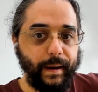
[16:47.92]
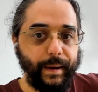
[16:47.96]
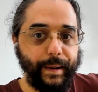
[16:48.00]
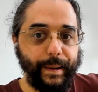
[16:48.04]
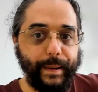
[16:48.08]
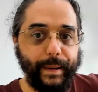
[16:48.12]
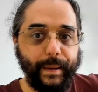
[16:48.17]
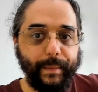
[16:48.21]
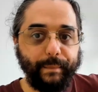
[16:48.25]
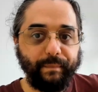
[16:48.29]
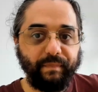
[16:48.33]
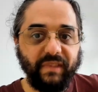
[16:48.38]

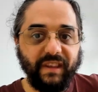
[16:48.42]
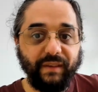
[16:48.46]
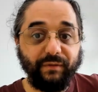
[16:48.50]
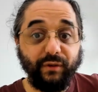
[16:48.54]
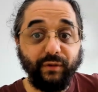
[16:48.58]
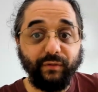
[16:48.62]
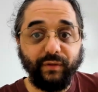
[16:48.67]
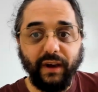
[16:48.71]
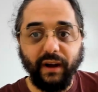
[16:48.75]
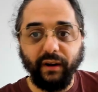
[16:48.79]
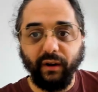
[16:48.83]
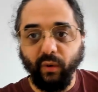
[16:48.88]
If
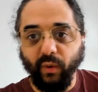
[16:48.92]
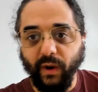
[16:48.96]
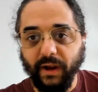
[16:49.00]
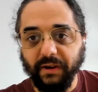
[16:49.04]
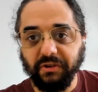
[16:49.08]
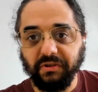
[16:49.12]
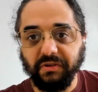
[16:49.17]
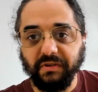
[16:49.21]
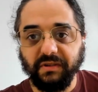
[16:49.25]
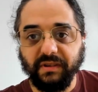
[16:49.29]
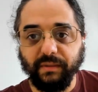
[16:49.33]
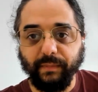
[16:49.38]
you've got
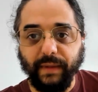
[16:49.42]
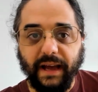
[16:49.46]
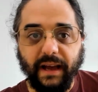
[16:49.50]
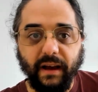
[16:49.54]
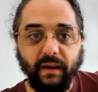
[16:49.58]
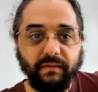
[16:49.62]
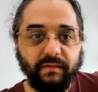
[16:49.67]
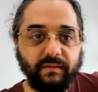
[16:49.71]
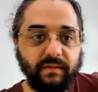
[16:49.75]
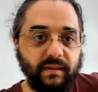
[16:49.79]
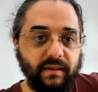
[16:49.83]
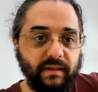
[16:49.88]
questions
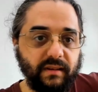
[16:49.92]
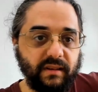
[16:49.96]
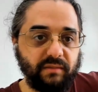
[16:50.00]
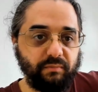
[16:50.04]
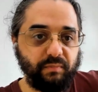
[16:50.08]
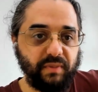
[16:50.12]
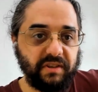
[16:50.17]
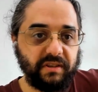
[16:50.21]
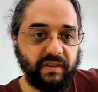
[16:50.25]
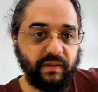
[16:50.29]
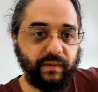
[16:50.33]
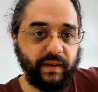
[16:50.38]
about
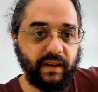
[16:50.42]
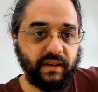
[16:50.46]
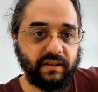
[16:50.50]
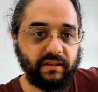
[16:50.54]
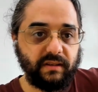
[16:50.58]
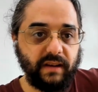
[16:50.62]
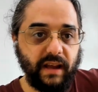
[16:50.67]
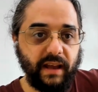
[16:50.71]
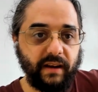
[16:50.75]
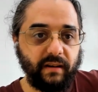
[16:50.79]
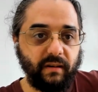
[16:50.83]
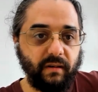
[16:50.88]
specific
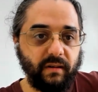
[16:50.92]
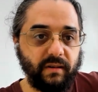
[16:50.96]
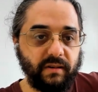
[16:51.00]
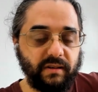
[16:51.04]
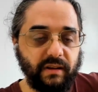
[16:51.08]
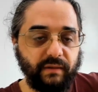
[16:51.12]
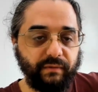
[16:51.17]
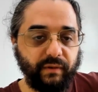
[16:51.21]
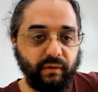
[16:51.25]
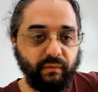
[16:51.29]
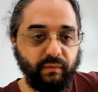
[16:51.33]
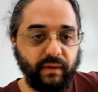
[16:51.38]
standards,
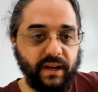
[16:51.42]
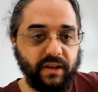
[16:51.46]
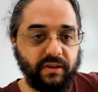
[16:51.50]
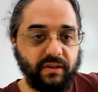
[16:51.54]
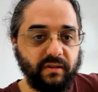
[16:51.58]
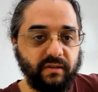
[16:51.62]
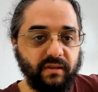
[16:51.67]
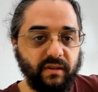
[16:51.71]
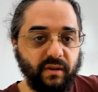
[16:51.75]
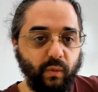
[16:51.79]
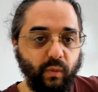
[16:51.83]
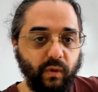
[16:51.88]
different
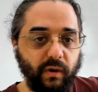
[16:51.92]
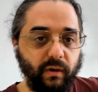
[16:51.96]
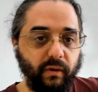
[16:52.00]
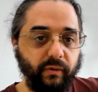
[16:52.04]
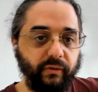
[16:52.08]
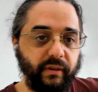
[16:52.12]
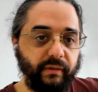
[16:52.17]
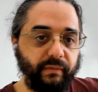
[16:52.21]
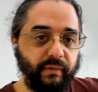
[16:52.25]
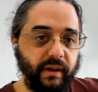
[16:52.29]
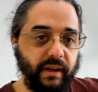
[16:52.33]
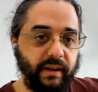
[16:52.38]
regions in the world,
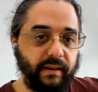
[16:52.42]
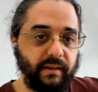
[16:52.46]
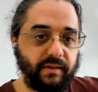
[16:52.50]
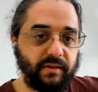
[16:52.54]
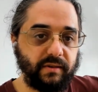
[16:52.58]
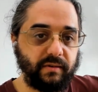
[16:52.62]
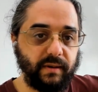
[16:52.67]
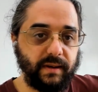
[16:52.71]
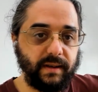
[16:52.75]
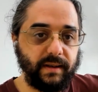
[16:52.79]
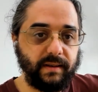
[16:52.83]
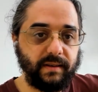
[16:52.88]
different
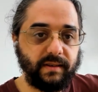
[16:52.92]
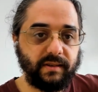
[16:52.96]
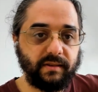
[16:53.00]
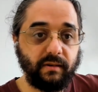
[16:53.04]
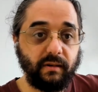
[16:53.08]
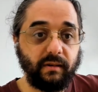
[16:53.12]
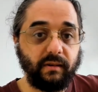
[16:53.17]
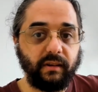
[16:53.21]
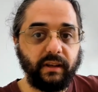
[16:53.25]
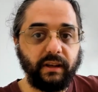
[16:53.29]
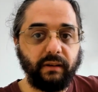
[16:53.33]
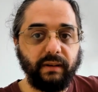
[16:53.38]
industries,
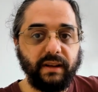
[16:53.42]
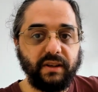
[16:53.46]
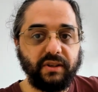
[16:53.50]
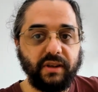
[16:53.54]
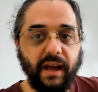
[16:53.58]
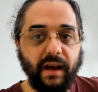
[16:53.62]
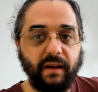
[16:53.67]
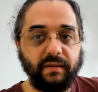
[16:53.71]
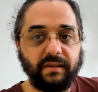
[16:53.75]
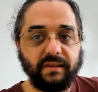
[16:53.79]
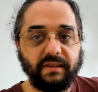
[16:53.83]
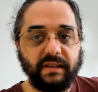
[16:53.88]
certainly reach
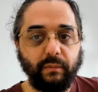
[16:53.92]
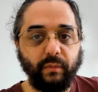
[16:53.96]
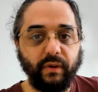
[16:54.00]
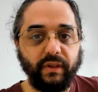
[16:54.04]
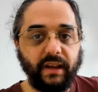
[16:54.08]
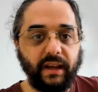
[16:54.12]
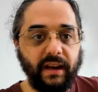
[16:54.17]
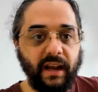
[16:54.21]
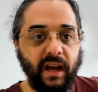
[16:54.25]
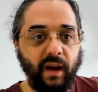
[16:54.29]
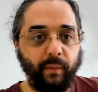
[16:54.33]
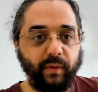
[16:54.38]
out to someone
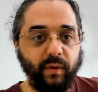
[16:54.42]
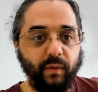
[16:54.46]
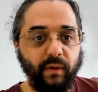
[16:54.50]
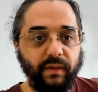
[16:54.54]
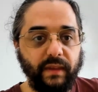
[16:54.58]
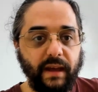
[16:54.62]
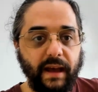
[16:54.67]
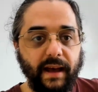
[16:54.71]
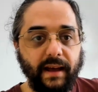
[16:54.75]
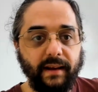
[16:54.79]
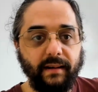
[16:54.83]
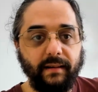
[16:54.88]
that can help you with
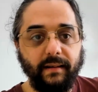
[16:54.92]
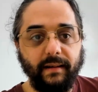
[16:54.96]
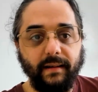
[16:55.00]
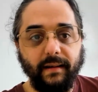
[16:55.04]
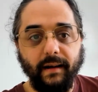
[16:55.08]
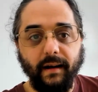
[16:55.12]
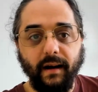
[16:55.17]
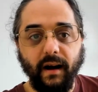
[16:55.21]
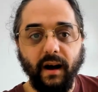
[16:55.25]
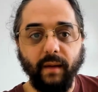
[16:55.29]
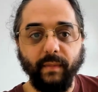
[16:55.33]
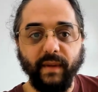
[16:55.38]
that.
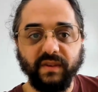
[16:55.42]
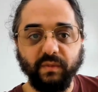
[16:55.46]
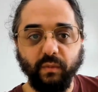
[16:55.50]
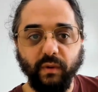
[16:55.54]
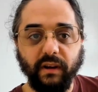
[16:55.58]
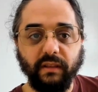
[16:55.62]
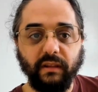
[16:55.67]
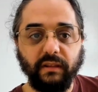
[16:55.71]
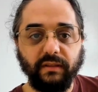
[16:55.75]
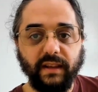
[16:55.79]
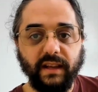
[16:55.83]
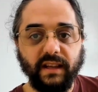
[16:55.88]
That's
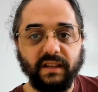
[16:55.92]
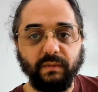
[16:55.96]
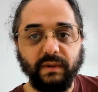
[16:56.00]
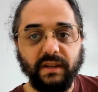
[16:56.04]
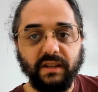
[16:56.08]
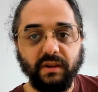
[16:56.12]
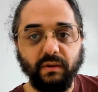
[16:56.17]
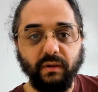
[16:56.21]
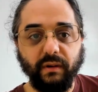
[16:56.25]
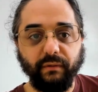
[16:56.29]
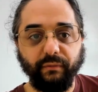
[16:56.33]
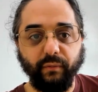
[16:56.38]
one of the things we
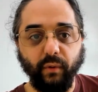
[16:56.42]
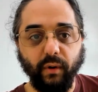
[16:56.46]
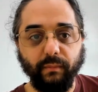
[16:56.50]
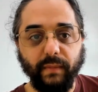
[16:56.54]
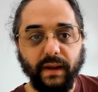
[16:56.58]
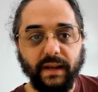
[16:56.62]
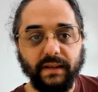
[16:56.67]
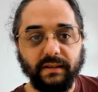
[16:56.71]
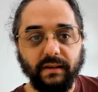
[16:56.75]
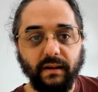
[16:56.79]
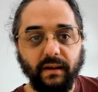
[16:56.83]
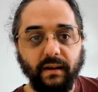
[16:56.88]
do at Fort
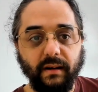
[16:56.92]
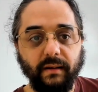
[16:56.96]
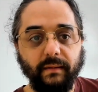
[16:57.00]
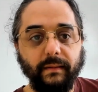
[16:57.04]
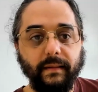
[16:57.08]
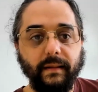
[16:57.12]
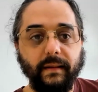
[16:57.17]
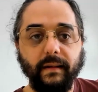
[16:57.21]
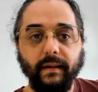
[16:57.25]
Mesa.